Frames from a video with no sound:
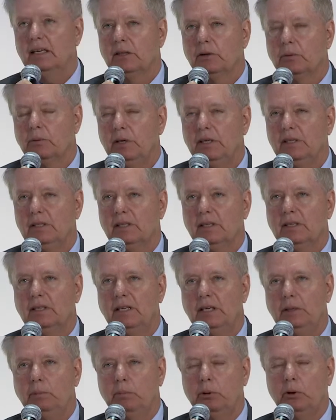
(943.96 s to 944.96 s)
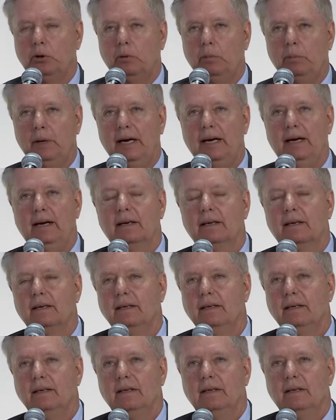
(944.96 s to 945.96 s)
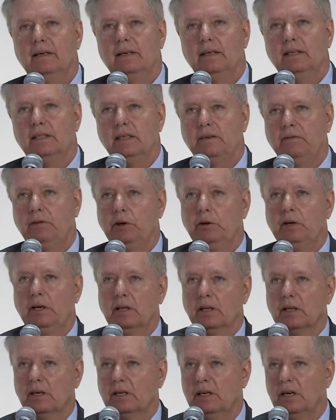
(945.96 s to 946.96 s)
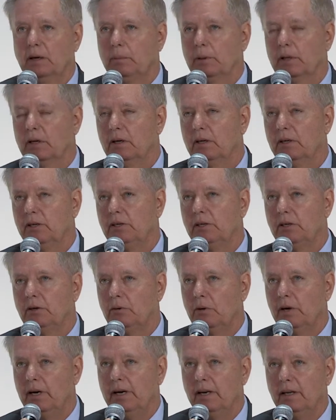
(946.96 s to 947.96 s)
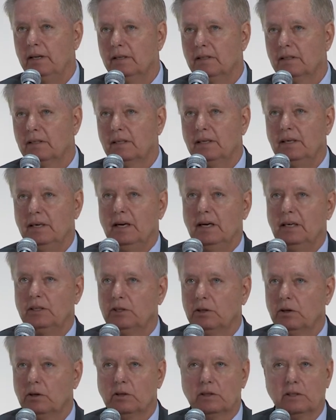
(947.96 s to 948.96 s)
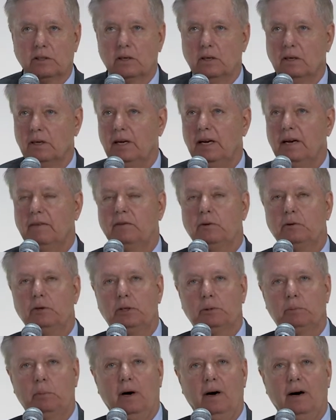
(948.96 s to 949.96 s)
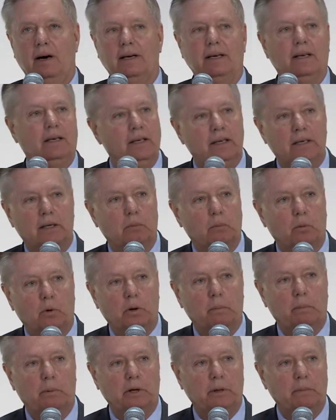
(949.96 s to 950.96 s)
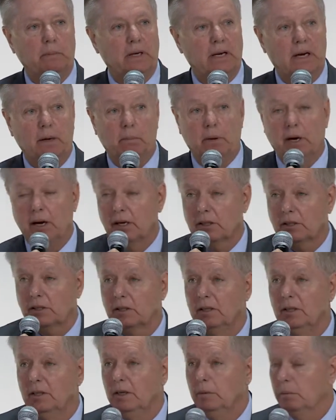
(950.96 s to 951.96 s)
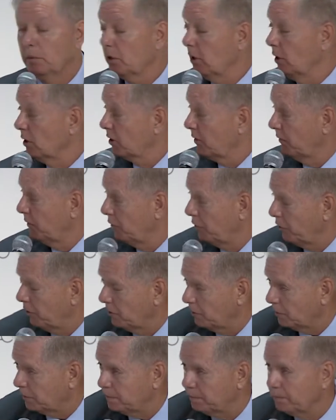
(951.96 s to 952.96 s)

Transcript: the reason he pulled back is if you kill a couple of hundred Iranians, the Ayatollah is going to have to respond, and he didn't want to put him in that box because of a drone.